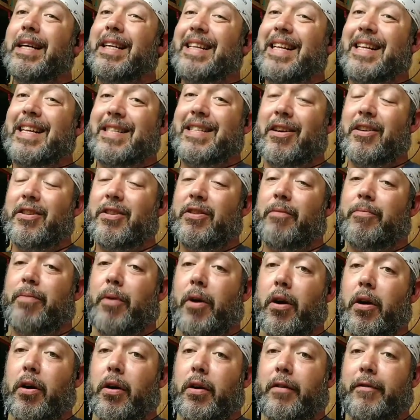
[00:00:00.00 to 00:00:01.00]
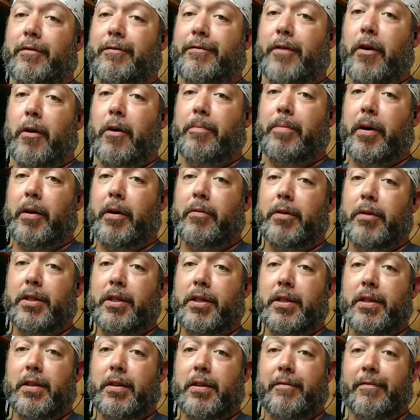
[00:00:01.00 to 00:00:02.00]
That's also part of FOPA,
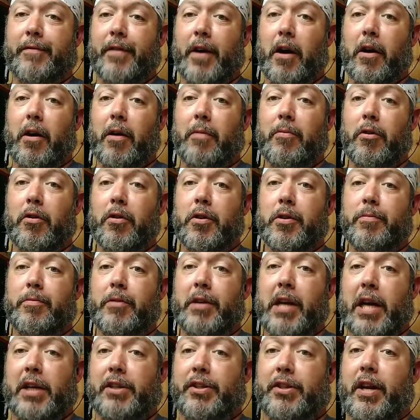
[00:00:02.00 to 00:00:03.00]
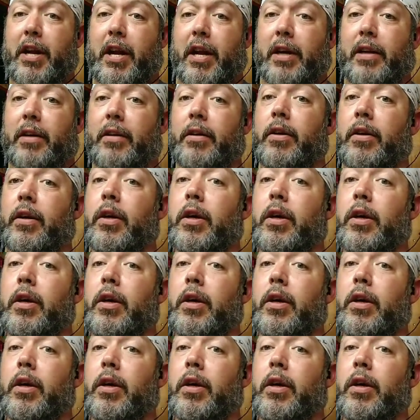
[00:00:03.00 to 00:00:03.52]
which is the Firearm Owners Protection Act,